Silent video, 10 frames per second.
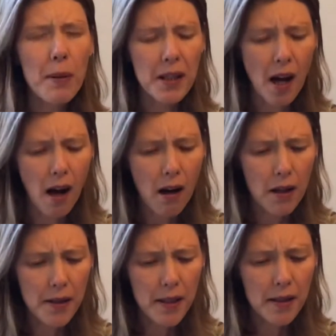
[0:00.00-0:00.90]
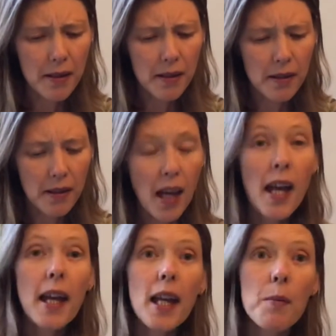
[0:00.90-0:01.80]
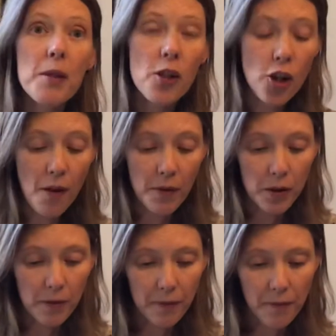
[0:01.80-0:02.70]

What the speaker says: and hard. It was a shovel.